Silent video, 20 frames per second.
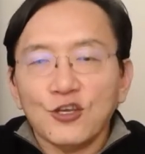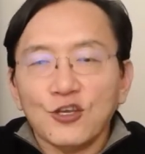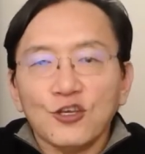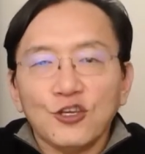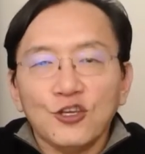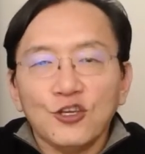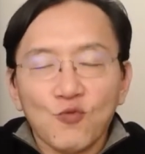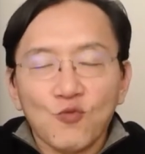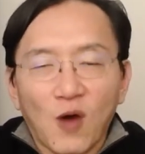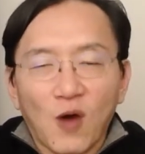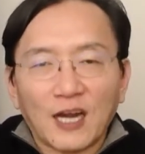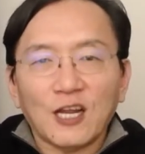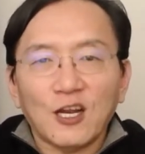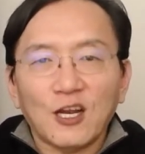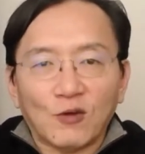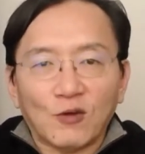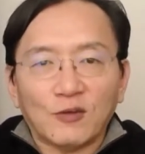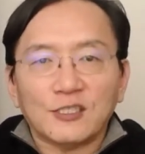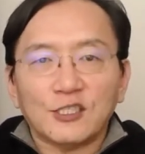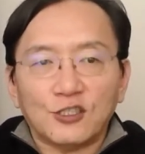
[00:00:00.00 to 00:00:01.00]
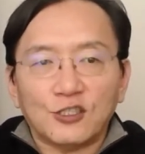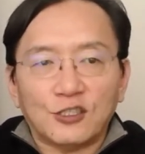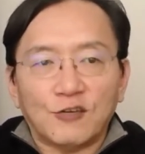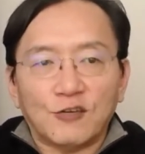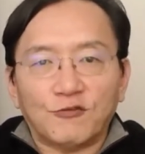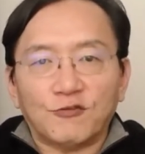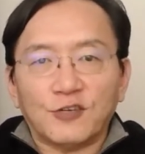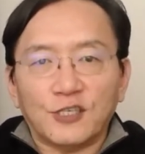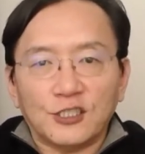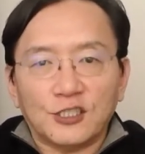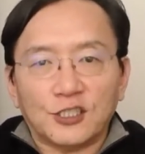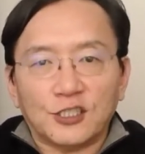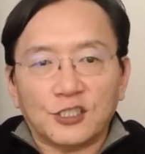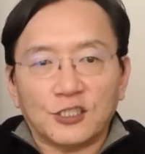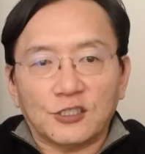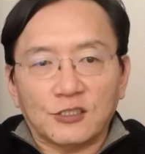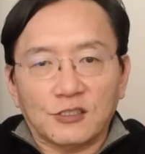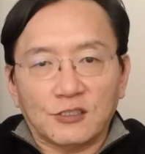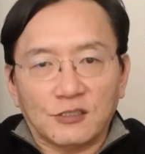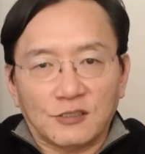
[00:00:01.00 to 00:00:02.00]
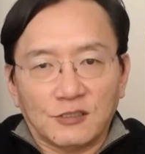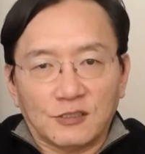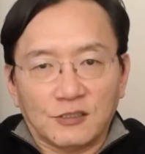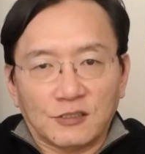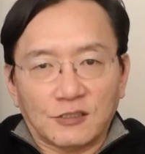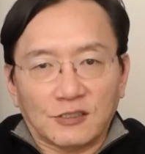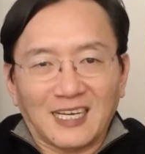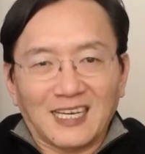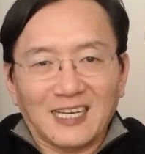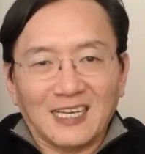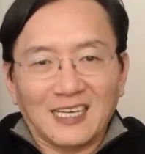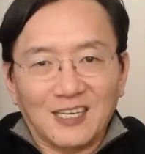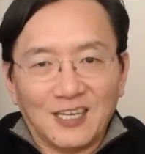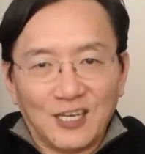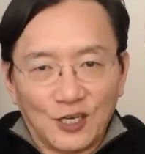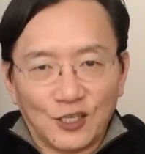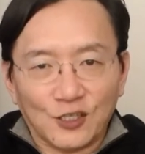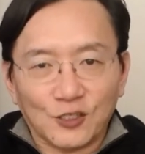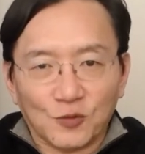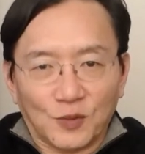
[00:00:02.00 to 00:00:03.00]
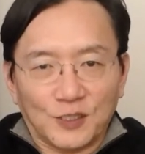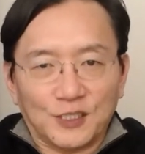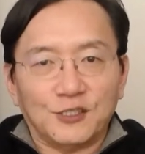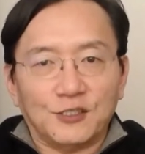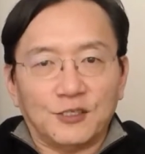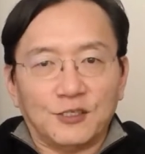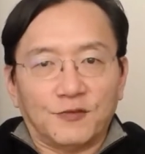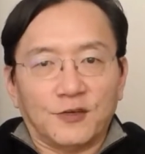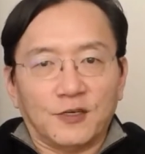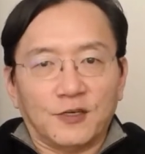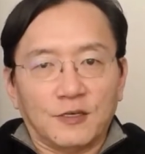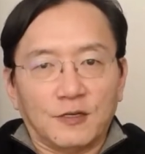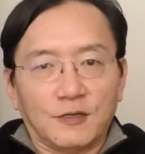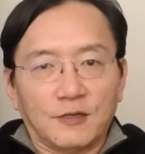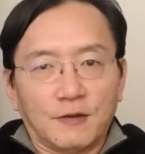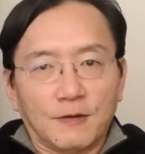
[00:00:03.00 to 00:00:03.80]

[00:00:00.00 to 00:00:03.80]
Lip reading: You want to know what's different? Here's what's different.